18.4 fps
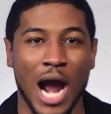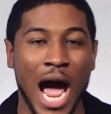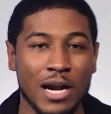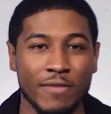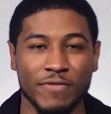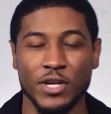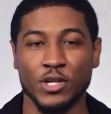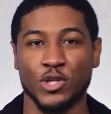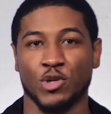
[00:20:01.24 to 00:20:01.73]
out
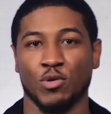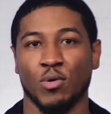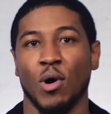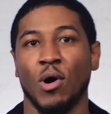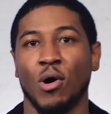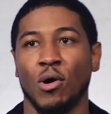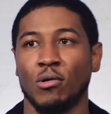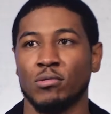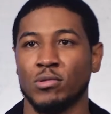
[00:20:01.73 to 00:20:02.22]
of
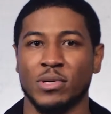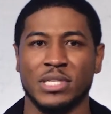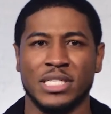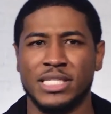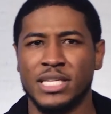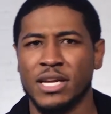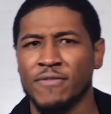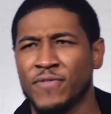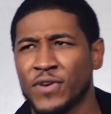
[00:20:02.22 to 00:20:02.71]
control or
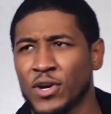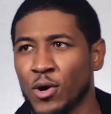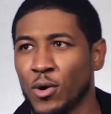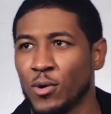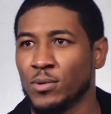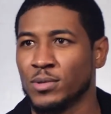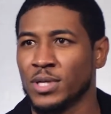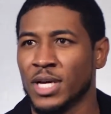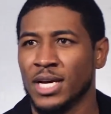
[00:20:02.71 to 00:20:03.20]

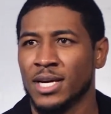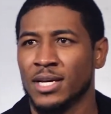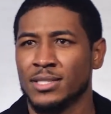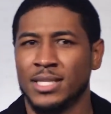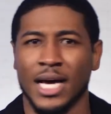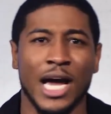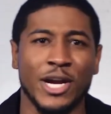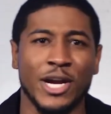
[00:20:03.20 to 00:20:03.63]
difficult to